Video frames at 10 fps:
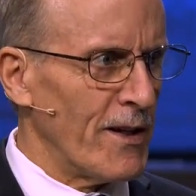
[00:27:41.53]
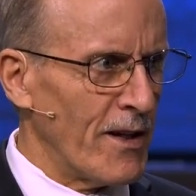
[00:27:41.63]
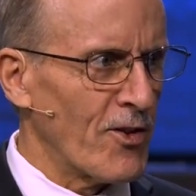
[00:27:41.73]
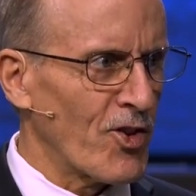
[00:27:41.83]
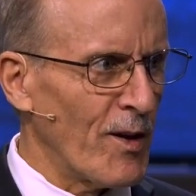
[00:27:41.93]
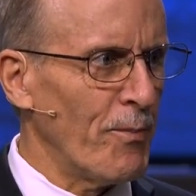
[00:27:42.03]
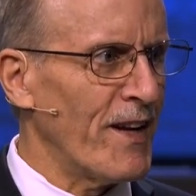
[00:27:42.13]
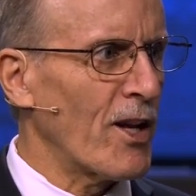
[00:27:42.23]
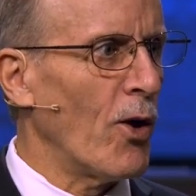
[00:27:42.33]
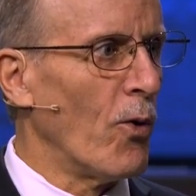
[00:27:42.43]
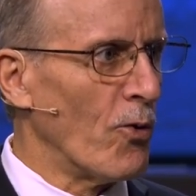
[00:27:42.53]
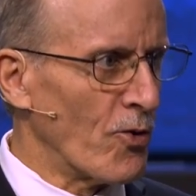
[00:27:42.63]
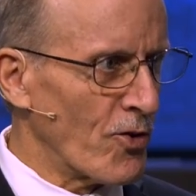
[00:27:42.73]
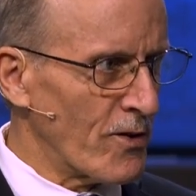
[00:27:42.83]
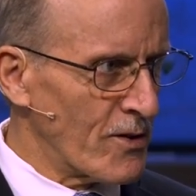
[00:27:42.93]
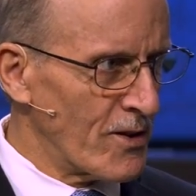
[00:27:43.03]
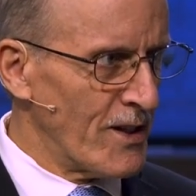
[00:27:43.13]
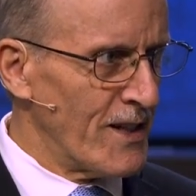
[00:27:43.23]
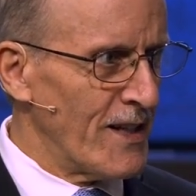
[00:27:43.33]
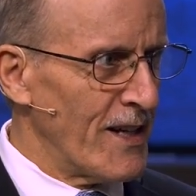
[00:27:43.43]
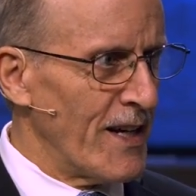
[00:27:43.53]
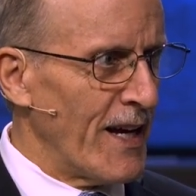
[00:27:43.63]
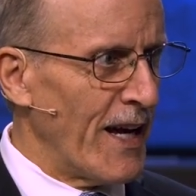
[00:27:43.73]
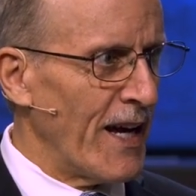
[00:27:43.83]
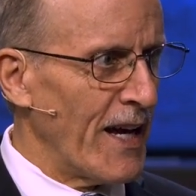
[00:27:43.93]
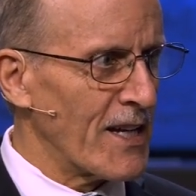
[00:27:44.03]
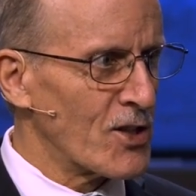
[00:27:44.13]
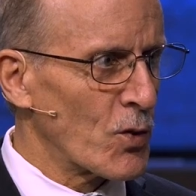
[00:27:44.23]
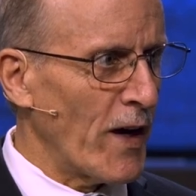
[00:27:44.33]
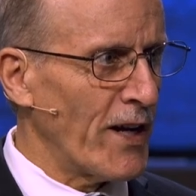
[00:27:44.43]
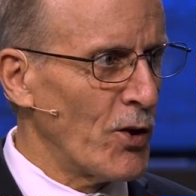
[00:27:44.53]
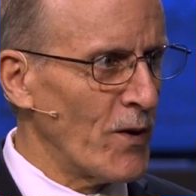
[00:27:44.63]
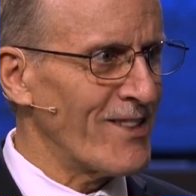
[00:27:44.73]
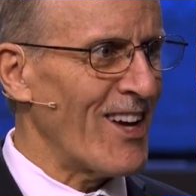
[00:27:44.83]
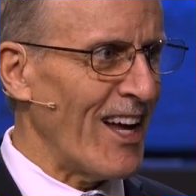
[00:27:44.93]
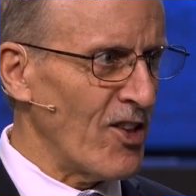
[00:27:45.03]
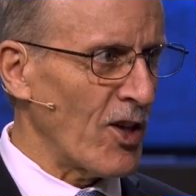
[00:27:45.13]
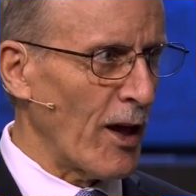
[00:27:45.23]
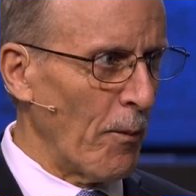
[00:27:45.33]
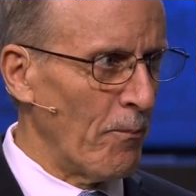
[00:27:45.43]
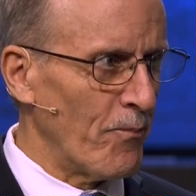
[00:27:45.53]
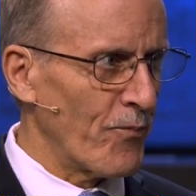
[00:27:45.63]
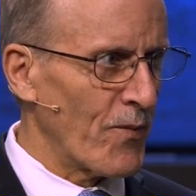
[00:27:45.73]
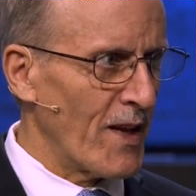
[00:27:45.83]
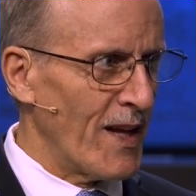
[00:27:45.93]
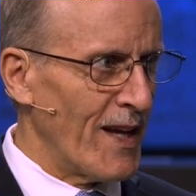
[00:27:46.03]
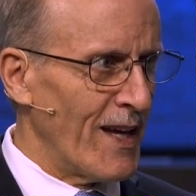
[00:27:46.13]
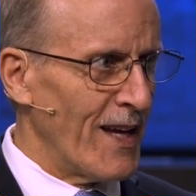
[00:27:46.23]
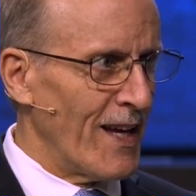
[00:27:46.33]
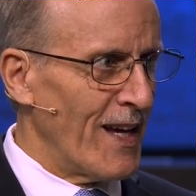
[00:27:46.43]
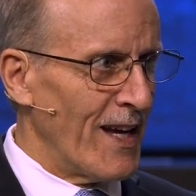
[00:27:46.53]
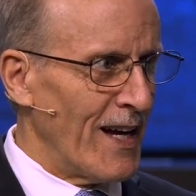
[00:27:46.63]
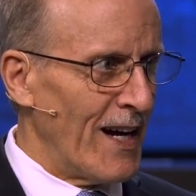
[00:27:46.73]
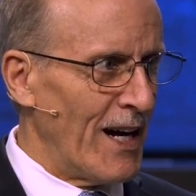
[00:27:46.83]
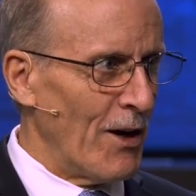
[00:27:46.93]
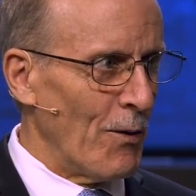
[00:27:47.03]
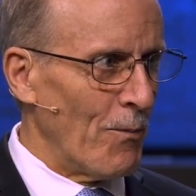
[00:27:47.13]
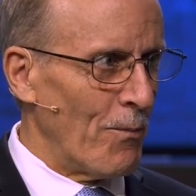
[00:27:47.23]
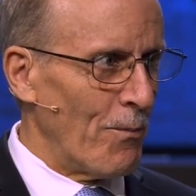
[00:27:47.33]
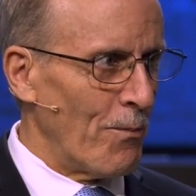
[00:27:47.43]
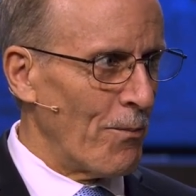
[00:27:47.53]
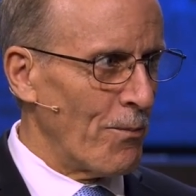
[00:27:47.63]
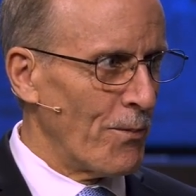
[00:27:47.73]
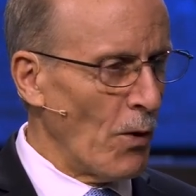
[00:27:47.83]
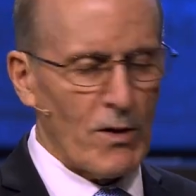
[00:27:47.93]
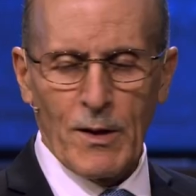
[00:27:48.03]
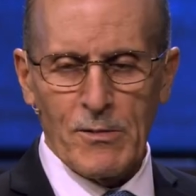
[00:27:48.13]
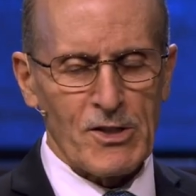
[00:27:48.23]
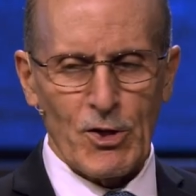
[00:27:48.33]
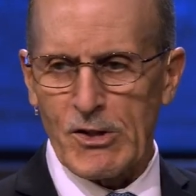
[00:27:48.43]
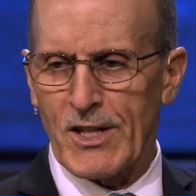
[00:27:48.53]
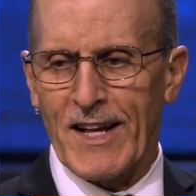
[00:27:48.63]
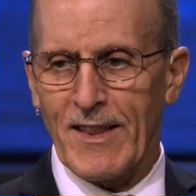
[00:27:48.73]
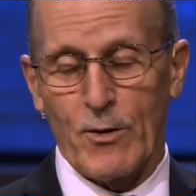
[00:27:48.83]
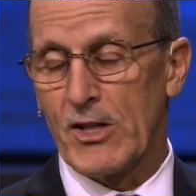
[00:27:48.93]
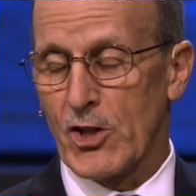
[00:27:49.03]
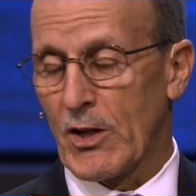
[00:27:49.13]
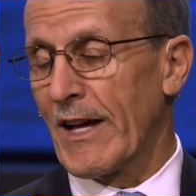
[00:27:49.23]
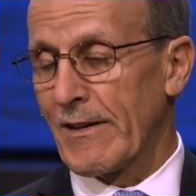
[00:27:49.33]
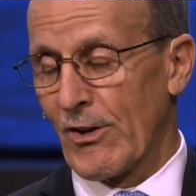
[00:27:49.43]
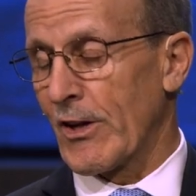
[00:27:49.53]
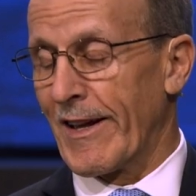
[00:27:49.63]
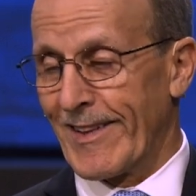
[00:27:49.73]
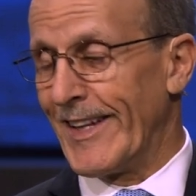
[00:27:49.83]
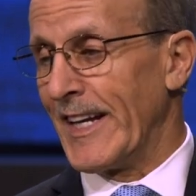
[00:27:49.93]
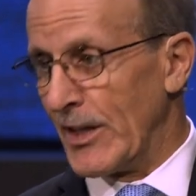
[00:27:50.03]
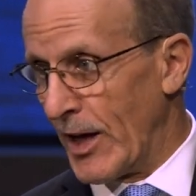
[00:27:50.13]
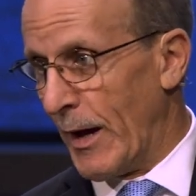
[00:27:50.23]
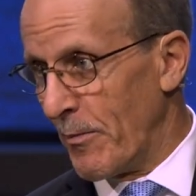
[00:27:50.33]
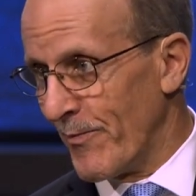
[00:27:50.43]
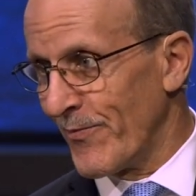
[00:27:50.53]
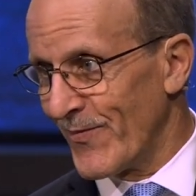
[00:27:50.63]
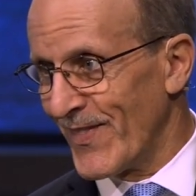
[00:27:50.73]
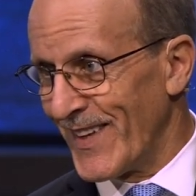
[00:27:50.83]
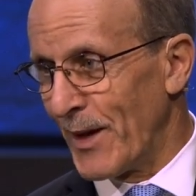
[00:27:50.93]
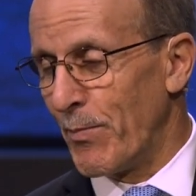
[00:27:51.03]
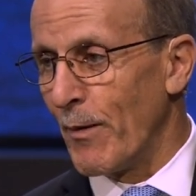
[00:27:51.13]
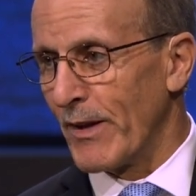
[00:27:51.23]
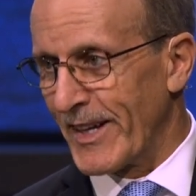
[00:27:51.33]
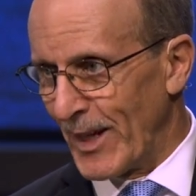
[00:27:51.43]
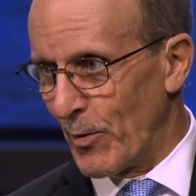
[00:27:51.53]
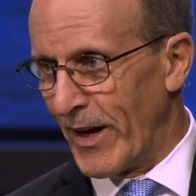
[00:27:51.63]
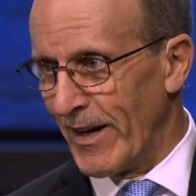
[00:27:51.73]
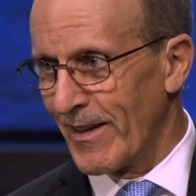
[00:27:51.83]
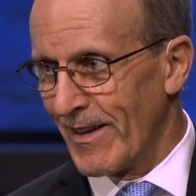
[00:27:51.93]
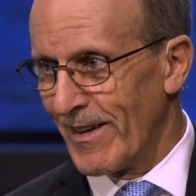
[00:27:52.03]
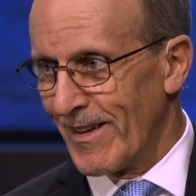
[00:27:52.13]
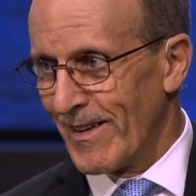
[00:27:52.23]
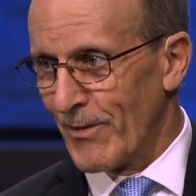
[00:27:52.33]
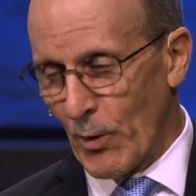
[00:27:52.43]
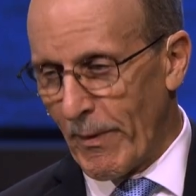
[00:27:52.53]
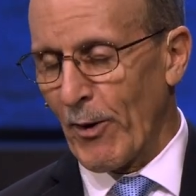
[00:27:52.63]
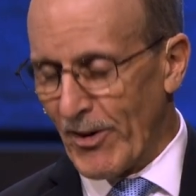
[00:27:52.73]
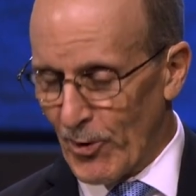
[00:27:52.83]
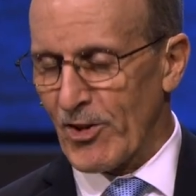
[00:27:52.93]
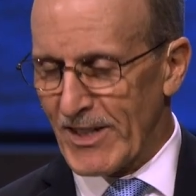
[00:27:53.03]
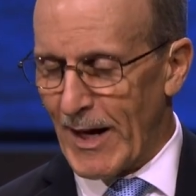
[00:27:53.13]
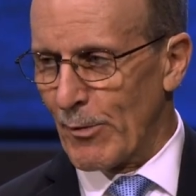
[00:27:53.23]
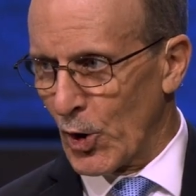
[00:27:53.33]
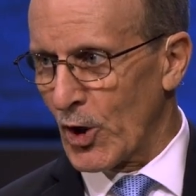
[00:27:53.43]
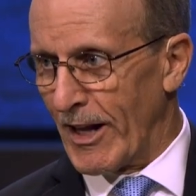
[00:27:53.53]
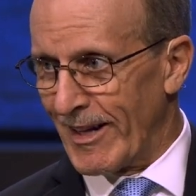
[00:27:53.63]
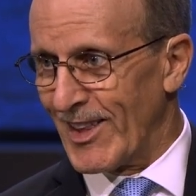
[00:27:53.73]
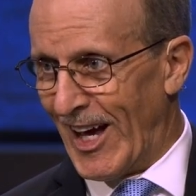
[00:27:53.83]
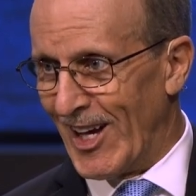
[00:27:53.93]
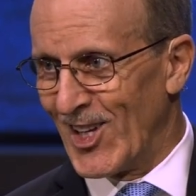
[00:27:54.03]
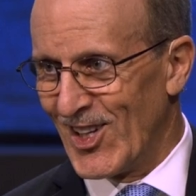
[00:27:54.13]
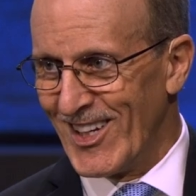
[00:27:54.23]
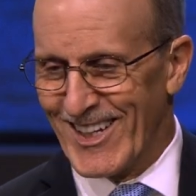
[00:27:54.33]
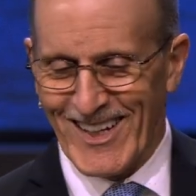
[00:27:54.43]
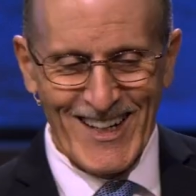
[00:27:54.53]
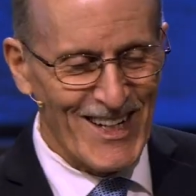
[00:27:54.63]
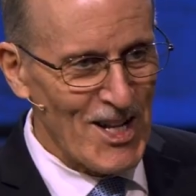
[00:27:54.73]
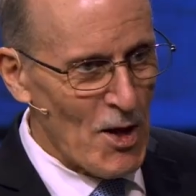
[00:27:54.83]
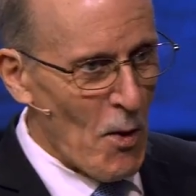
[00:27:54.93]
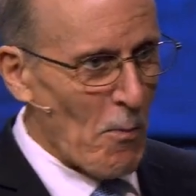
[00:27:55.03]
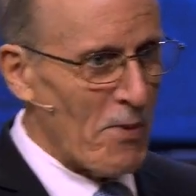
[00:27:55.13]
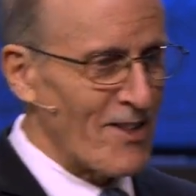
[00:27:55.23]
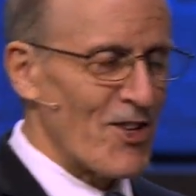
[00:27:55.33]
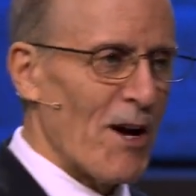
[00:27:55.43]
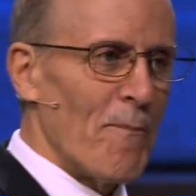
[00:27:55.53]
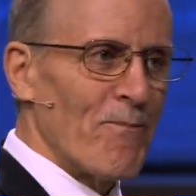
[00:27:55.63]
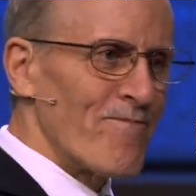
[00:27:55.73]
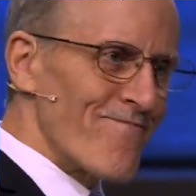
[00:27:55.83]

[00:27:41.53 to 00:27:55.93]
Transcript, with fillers: in skimpy clothes, and trying to entice him. Uh, don't come to church like that. Well, you shouldn't look like that anytime, in public anyway. you're married, there is a time to look like that. But uh,